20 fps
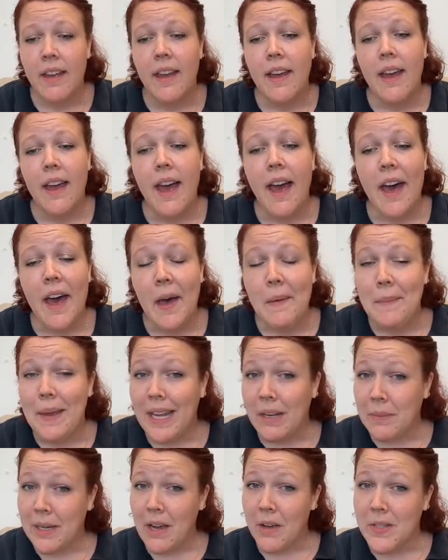And
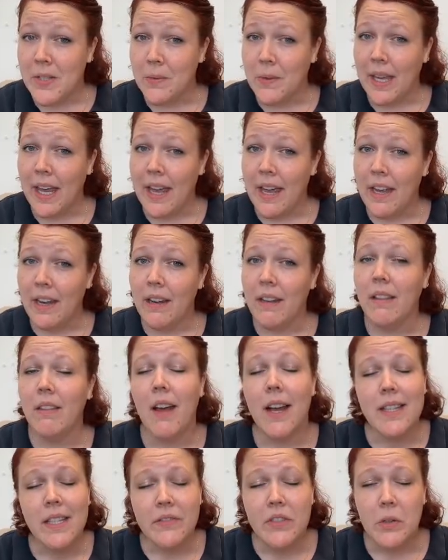we also get
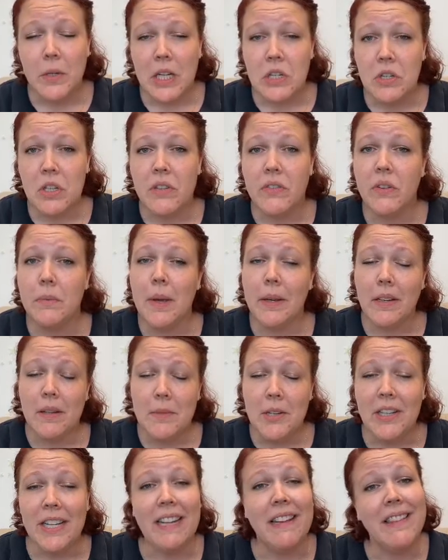lots of donations from our
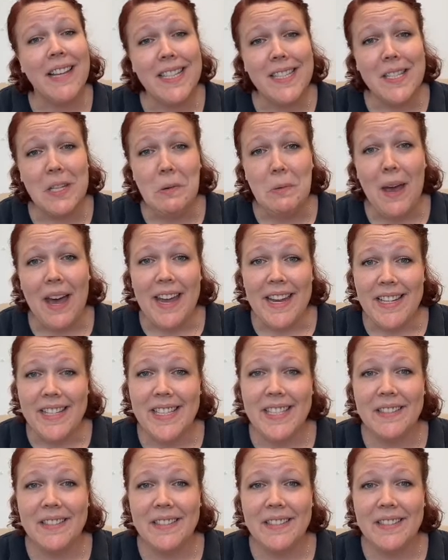community. That's you guys.